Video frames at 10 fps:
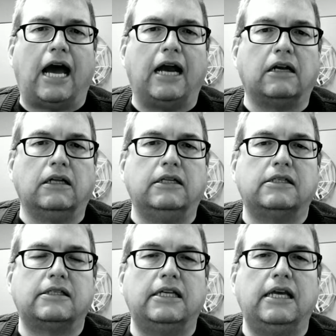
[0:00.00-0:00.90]
Ireland
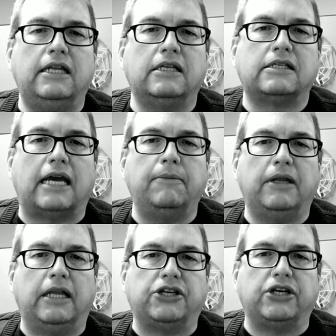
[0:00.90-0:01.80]
sent in the state
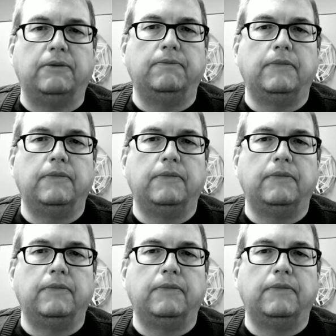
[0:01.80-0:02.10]
militia